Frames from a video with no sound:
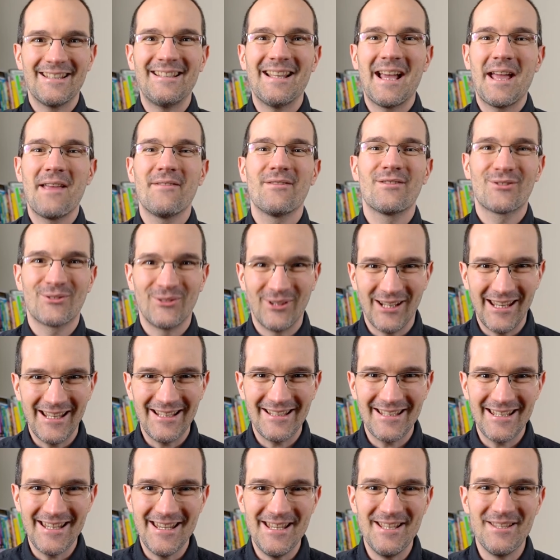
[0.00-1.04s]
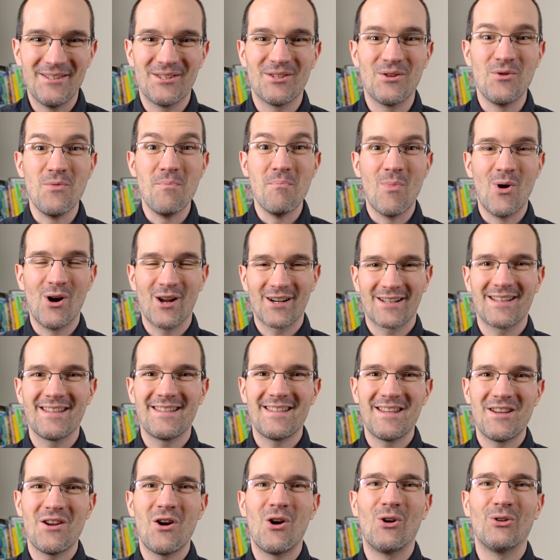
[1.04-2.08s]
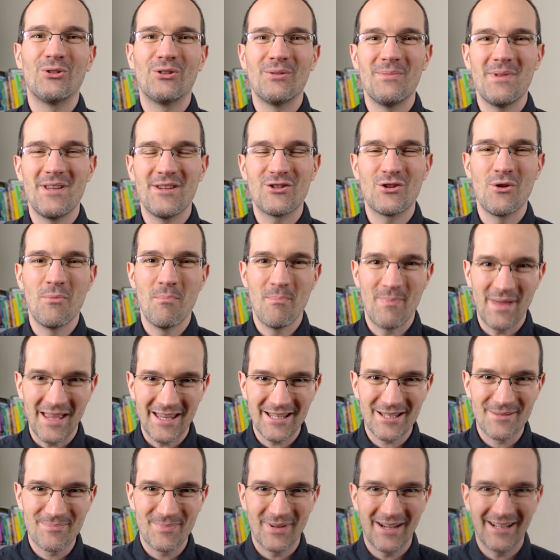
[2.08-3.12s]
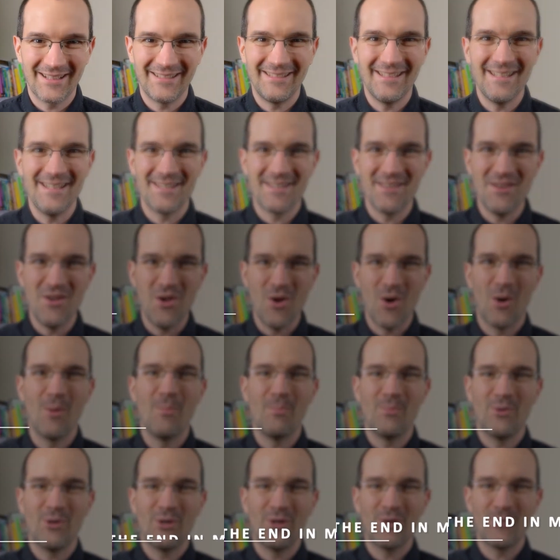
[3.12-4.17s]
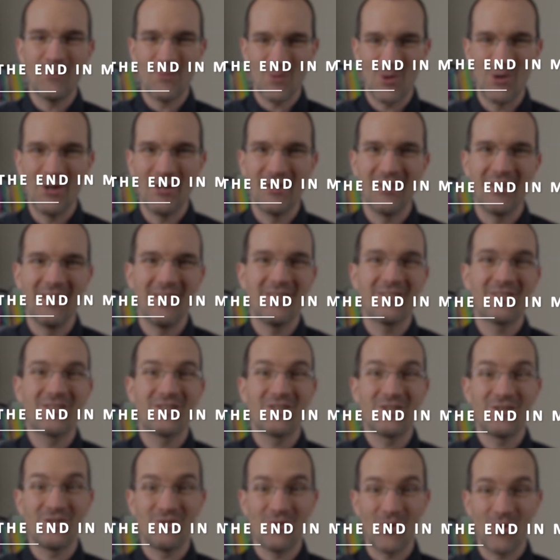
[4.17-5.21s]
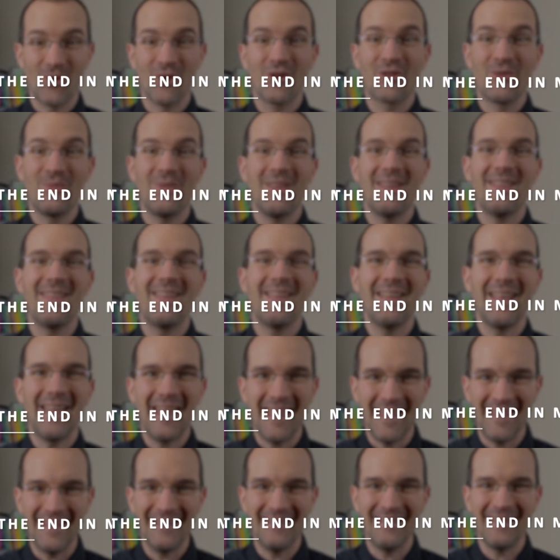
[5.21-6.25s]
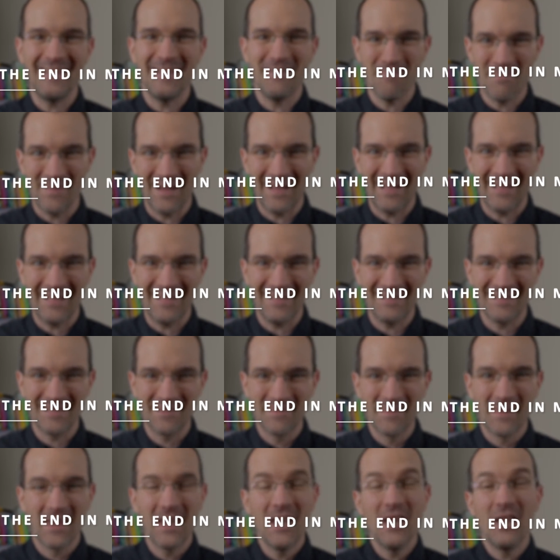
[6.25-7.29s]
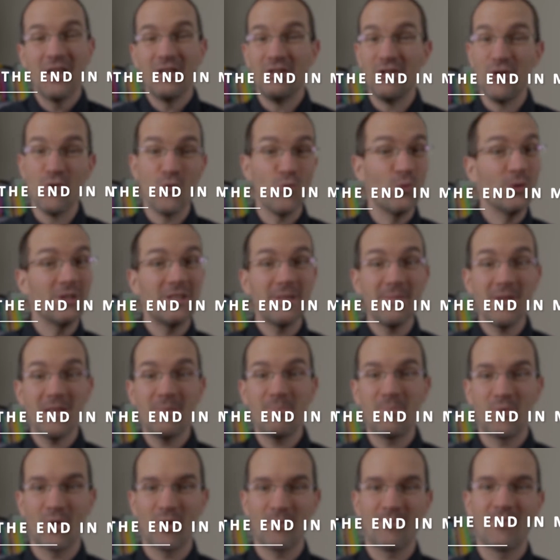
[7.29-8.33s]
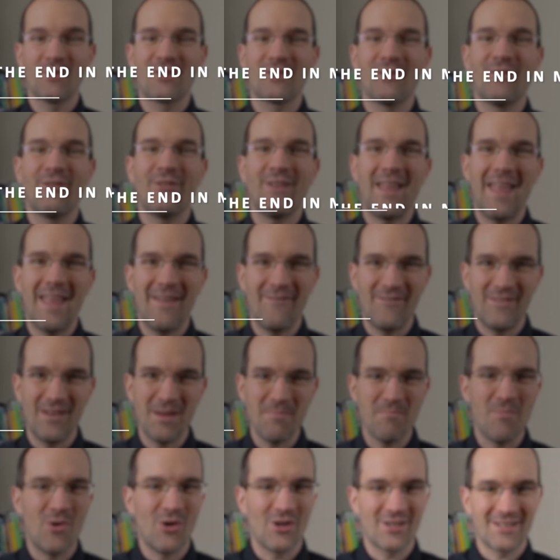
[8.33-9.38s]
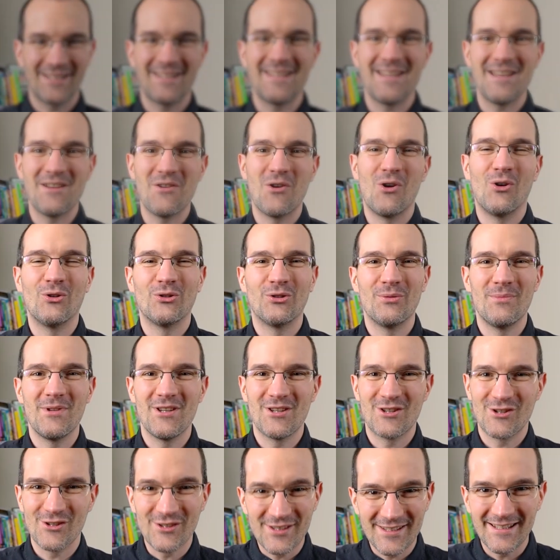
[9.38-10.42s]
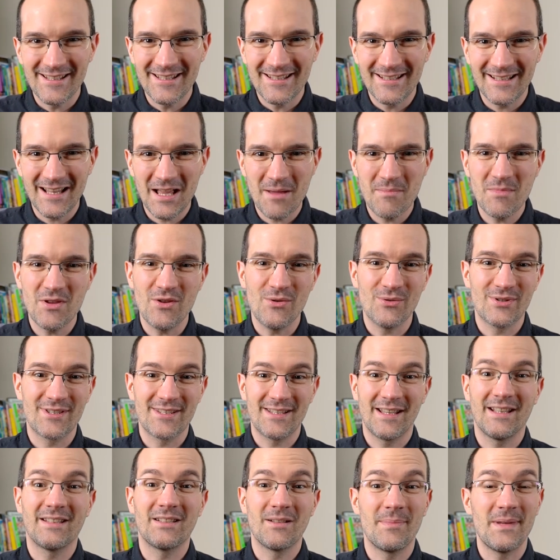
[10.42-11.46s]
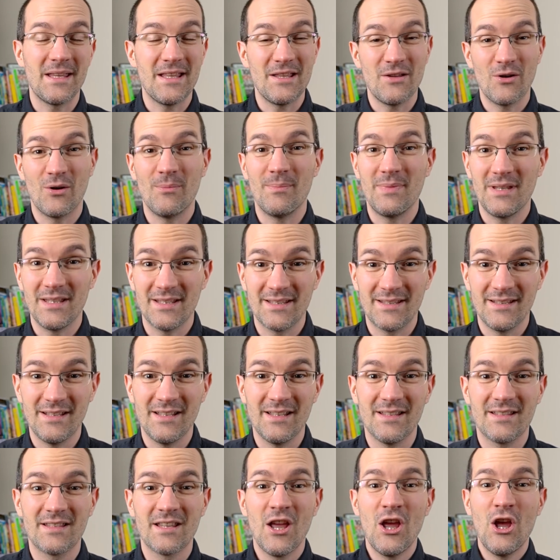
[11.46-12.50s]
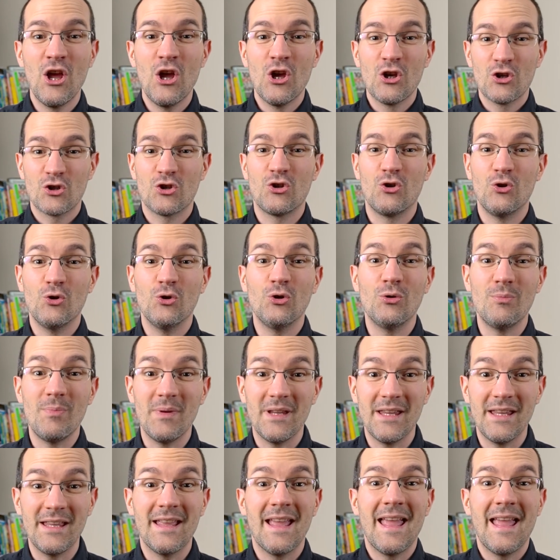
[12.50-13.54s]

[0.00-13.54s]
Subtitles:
dive straight into marketing automation best practice number 1. Start with the end in mind. The ultimate purpose of every marketing automation system you set up in your business should be